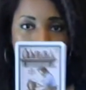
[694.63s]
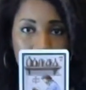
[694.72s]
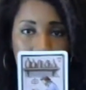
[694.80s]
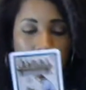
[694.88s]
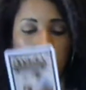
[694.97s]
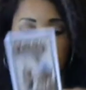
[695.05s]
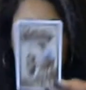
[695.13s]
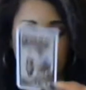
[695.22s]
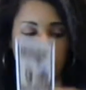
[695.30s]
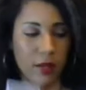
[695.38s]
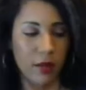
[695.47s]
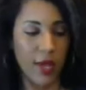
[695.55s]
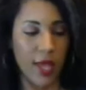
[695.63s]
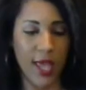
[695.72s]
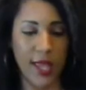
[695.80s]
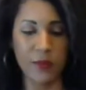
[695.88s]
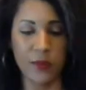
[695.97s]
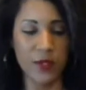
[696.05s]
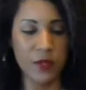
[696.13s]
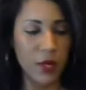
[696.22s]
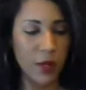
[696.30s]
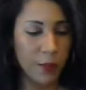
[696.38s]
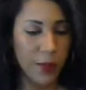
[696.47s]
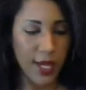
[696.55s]
calling? Okay, so we're just
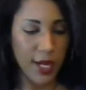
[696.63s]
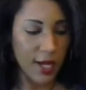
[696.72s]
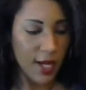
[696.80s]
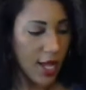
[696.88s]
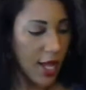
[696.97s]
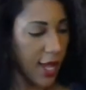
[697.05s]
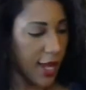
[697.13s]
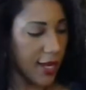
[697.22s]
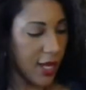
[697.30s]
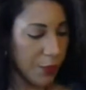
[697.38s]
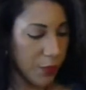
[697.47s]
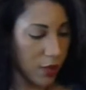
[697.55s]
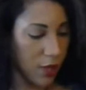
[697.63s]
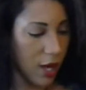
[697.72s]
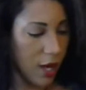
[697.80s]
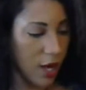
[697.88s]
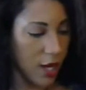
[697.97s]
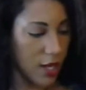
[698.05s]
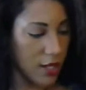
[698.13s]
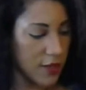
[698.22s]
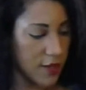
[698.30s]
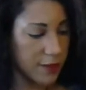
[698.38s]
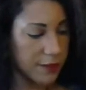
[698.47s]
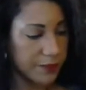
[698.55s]
going to pick a couple
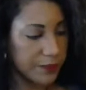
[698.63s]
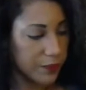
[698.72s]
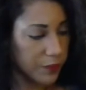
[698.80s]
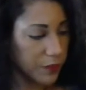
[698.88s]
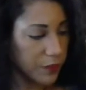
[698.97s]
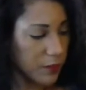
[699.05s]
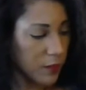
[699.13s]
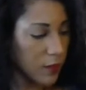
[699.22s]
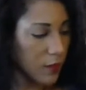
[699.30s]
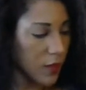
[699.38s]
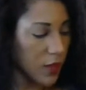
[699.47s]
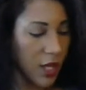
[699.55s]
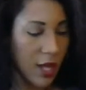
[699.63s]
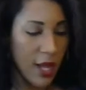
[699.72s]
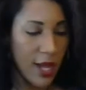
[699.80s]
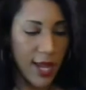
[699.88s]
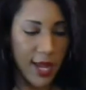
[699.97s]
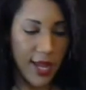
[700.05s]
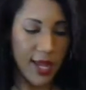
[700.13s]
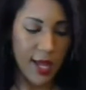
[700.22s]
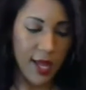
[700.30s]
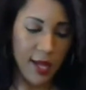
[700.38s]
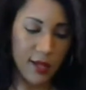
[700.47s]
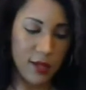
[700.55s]
cards
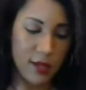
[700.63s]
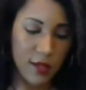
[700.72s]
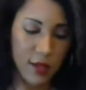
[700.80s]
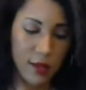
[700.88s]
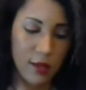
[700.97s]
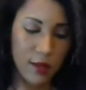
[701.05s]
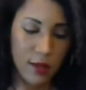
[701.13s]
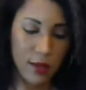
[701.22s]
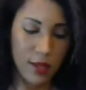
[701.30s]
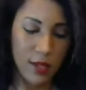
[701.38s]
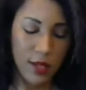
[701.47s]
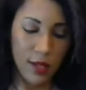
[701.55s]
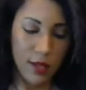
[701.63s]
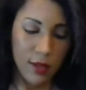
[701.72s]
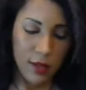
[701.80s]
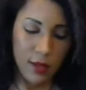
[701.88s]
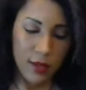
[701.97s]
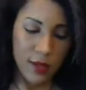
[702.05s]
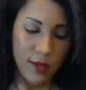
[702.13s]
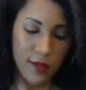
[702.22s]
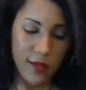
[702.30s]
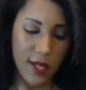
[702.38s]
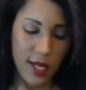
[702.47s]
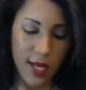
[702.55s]
and just
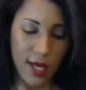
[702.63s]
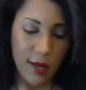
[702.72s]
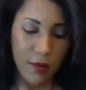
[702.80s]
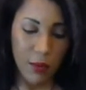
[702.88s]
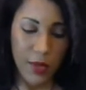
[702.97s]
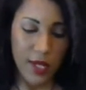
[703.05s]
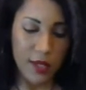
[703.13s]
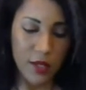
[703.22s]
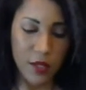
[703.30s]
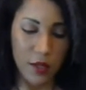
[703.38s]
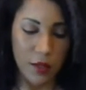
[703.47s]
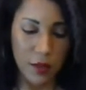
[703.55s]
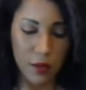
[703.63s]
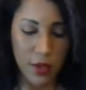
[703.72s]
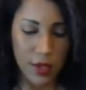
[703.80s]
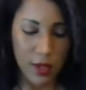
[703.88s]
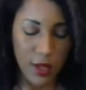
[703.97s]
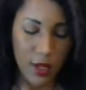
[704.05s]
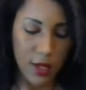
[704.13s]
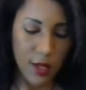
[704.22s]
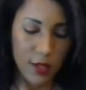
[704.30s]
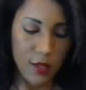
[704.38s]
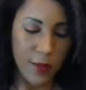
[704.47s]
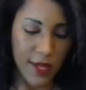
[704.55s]
see what we can do
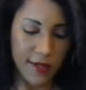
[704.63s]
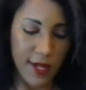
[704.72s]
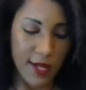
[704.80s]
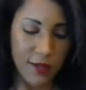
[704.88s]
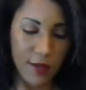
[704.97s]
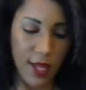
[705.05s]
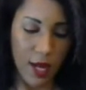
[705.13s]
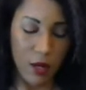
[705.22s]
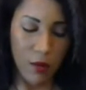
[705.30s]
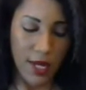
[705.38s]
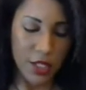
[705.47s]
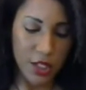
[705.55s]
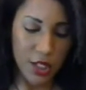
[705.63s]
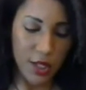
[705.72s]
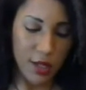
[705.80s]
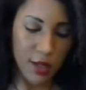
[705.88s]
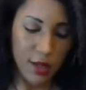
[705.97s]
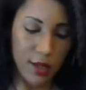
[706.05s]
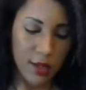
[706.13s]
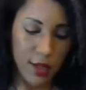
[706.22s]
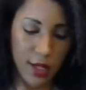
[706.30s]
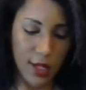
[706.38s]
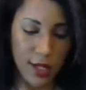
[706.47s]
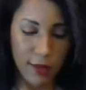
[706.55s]
to best answer that question here.